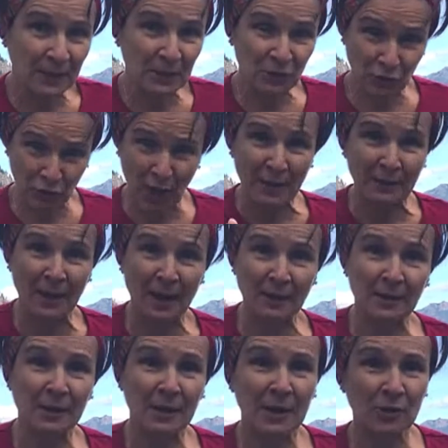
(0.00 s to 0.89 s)
Try
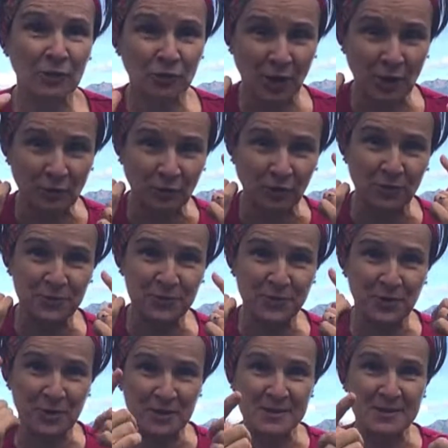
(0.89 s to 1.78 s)
that. Try to close
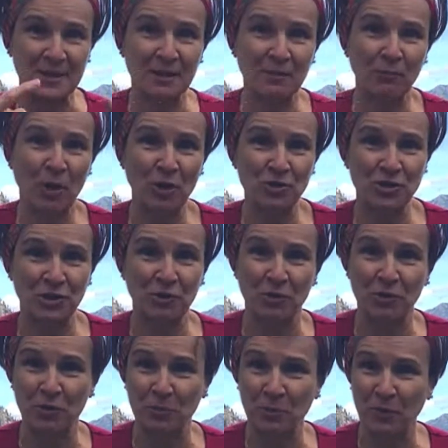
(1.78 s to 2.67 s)
your ears and watch a
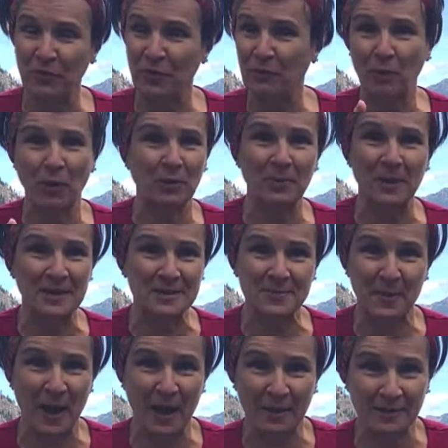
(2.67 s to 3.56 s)
horror movie. It won't be as
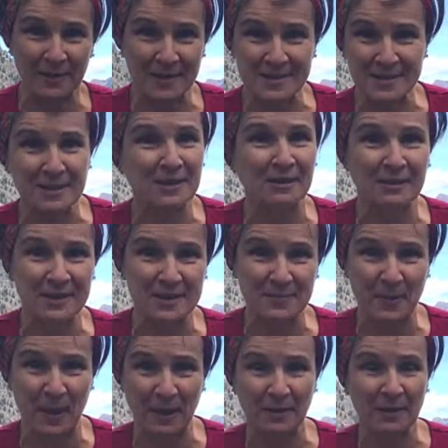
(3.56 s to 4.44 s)
bad, as nearly
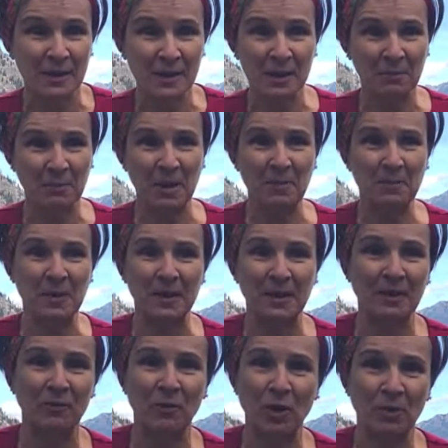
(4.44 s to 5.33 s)
as bad. Maybe
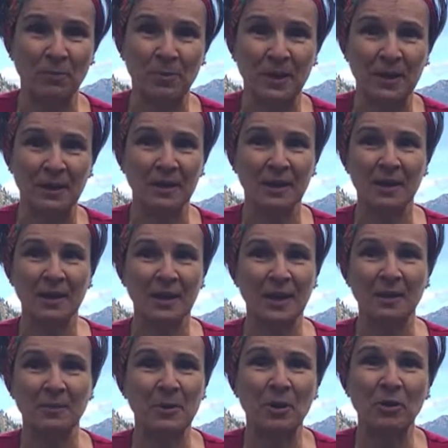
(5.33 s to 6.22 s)
it'll be
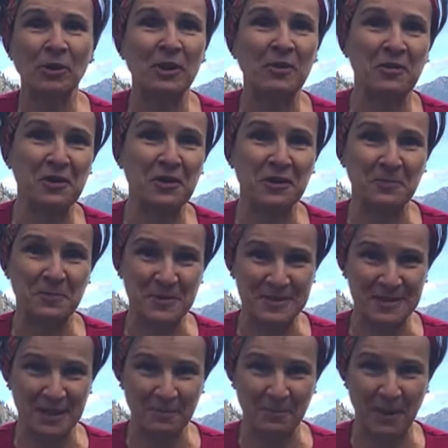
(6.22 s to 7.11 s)
only
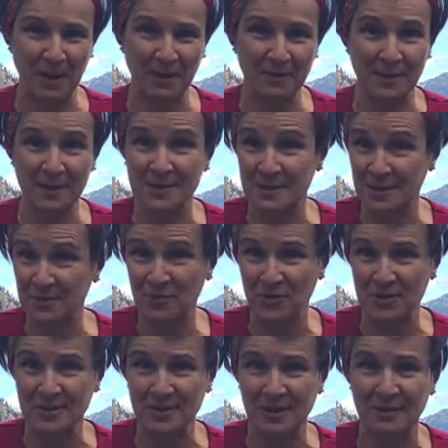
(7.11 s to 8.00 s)
30% bad. It's
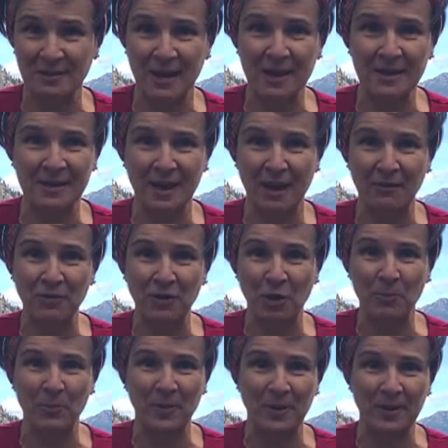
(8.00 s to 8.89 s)
interesting, right? How we
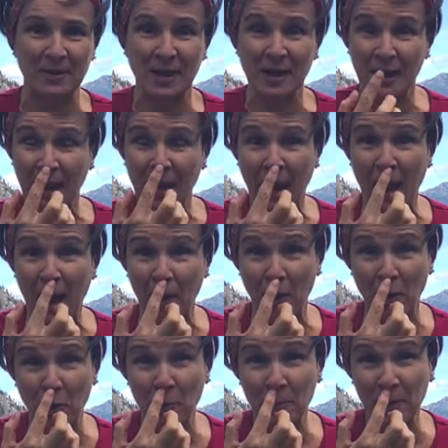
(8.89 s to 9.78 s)
operate, how
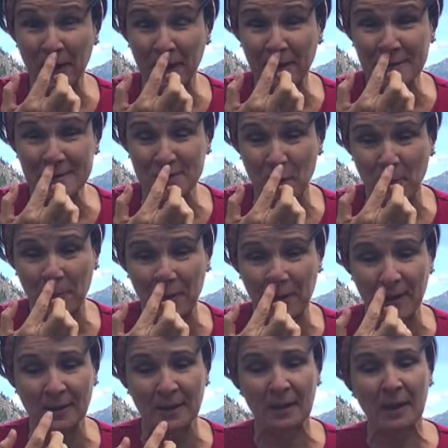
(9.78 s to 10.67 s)
our brains
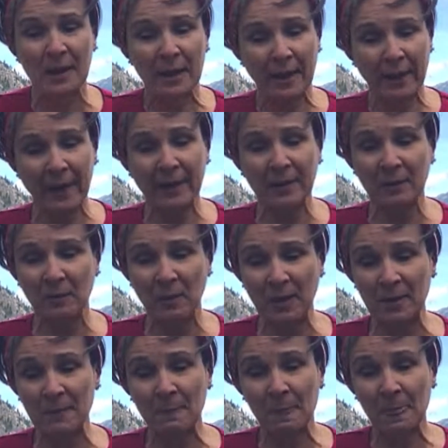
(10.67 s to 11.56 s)
operate.
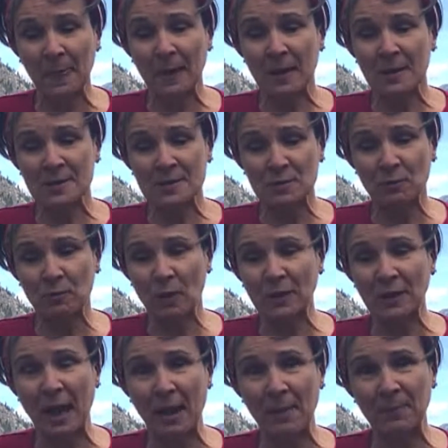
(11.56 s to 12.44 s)
Anyway, so
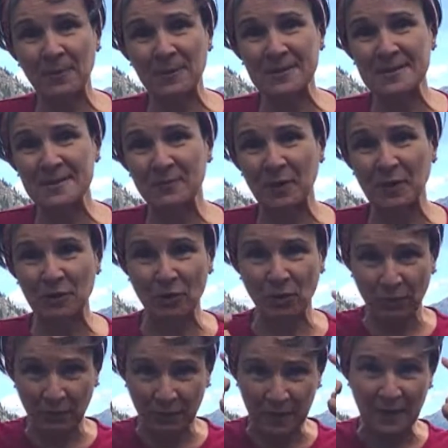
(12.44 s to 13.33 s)
what happens when
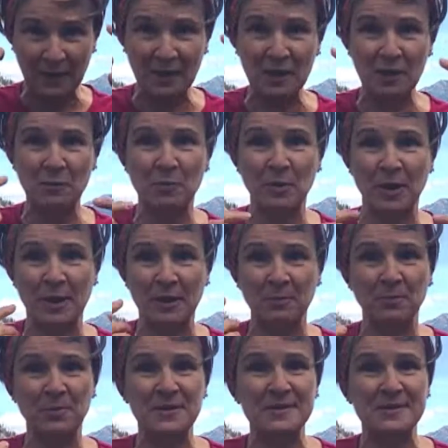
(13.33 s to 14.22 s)
your thinking
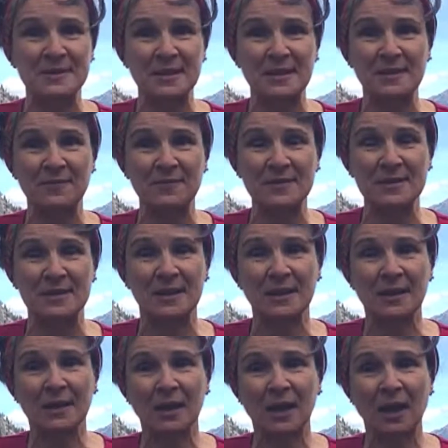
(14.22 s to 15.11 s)
brain perceives
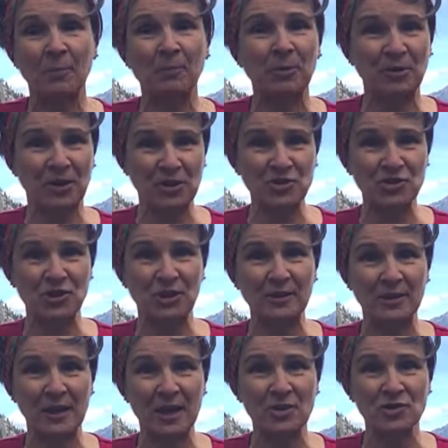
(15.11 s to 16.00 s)
a potential
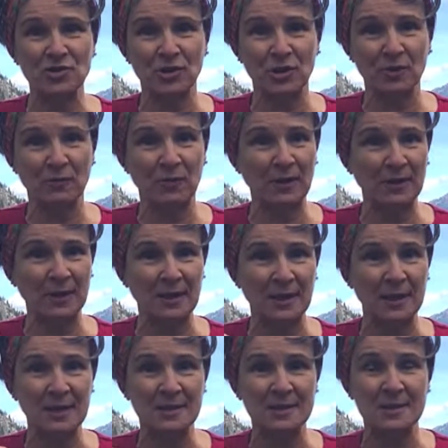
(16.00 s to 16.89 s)
danger, whether
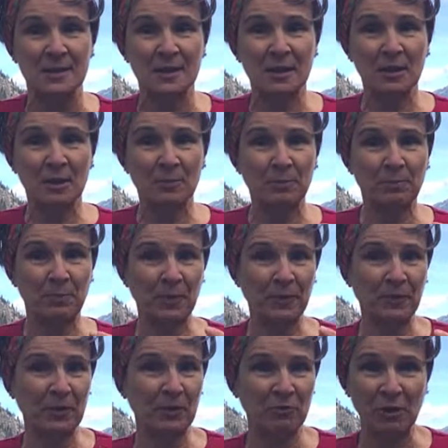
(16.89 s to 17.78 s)
it's
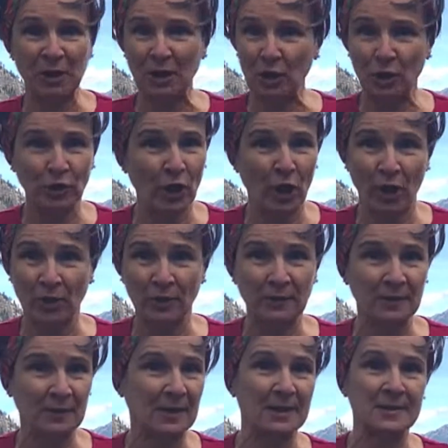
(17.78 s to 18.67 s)
real or
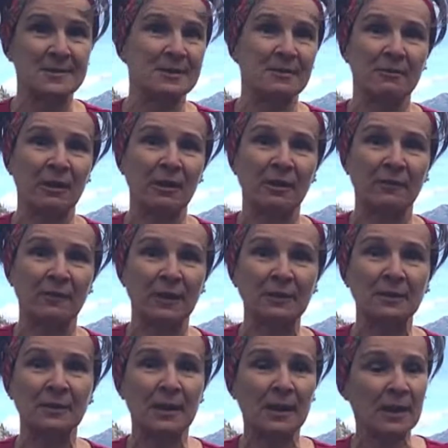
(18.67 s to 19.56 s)
not, that's
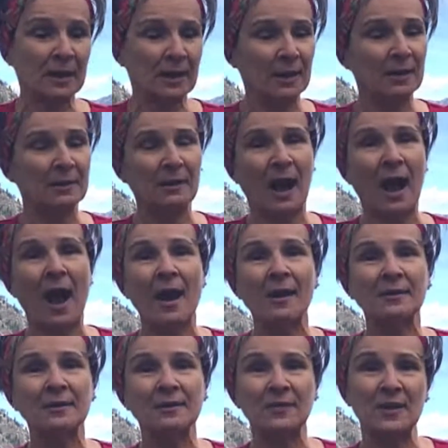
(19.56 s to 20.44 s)
irrelevant. It
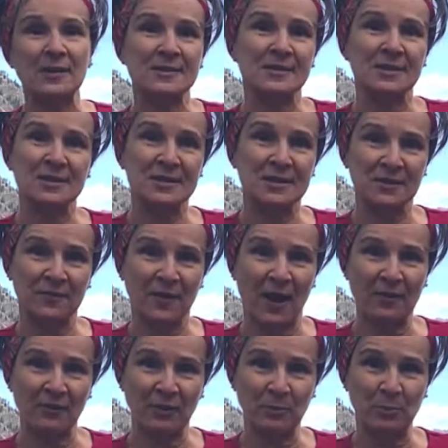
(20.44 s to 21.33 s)
activates the
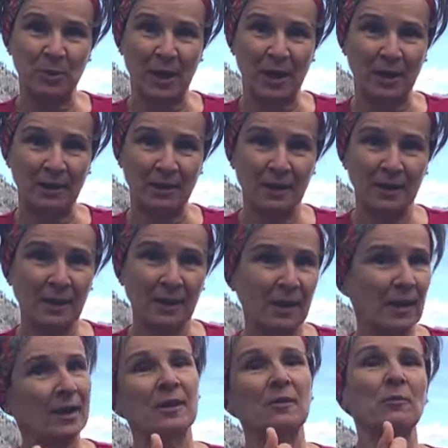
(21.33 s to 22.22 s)
survival brain.
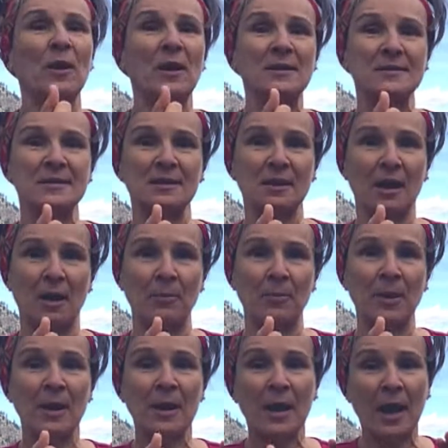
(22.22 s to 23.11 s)
It wakes it up.
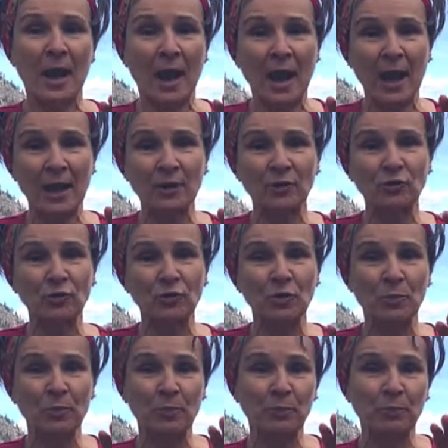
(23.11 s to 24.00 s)
And to
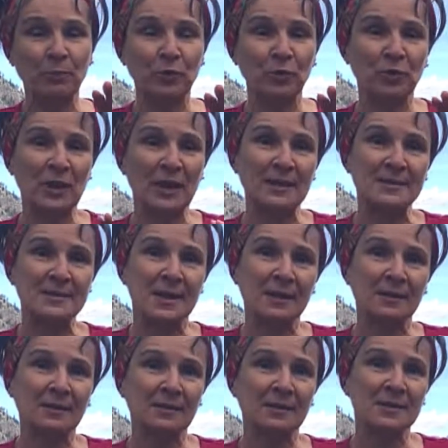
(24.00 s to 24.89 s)
the
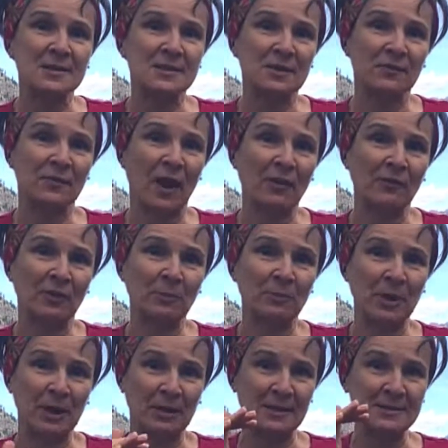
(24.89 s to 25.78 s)
extent that the survival
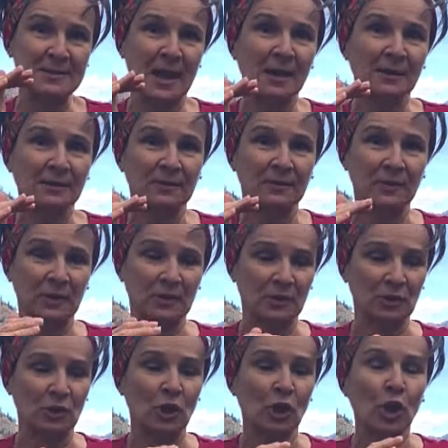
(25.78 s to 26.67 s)
brain is
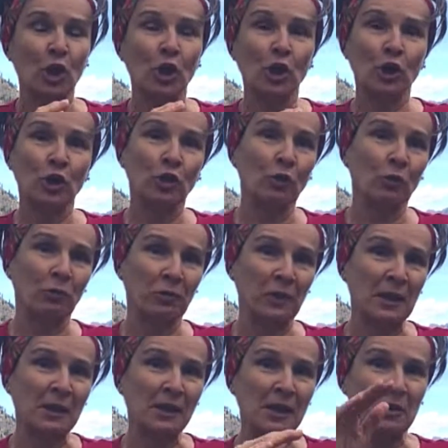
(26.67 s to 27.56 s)
activated, your
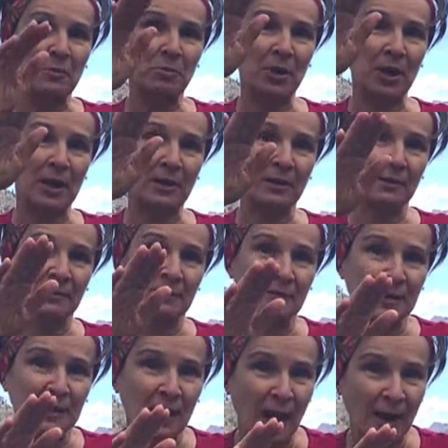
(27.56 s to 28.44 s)
thinking brain
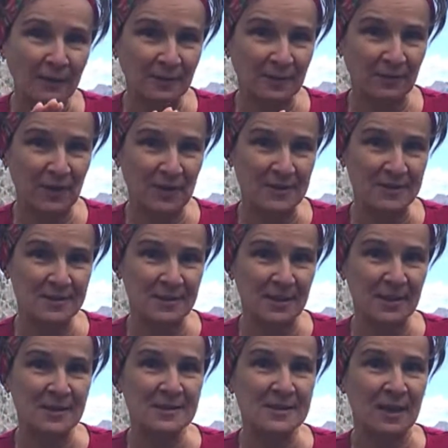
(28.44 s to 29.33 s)
deactivates
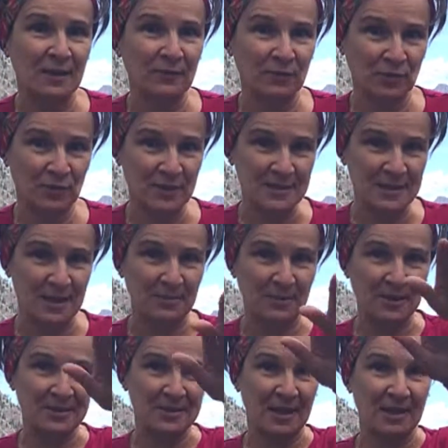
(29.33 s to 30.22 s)
itself to the same
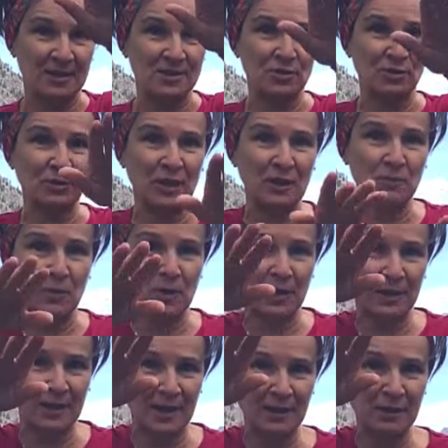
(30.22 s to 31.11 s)
extent. So they
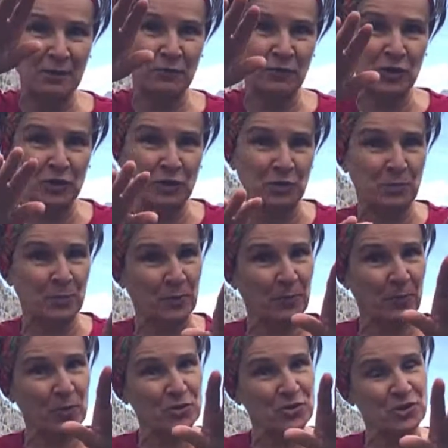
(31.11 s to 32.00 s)
work in inverted
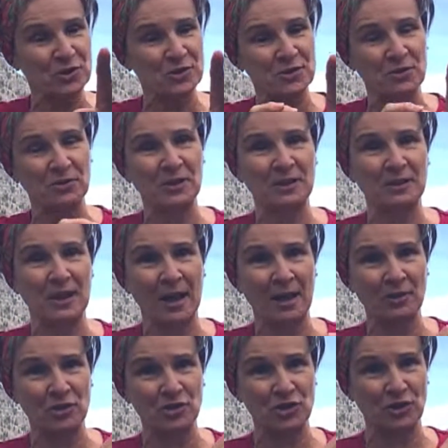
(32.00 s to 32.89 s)
proportions, so that the
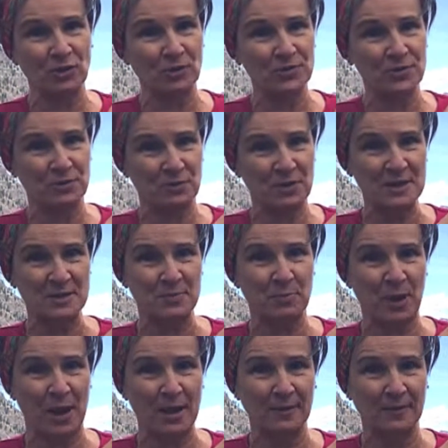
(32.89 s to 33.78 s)
energy goes to this
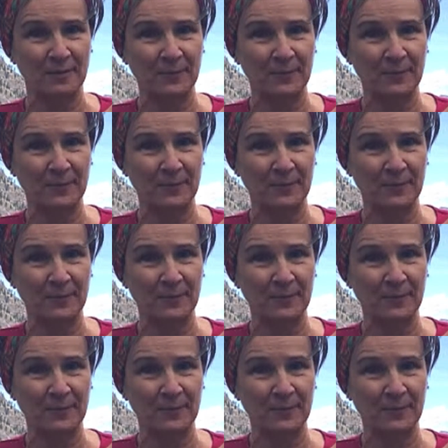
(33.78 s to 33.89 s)
brain.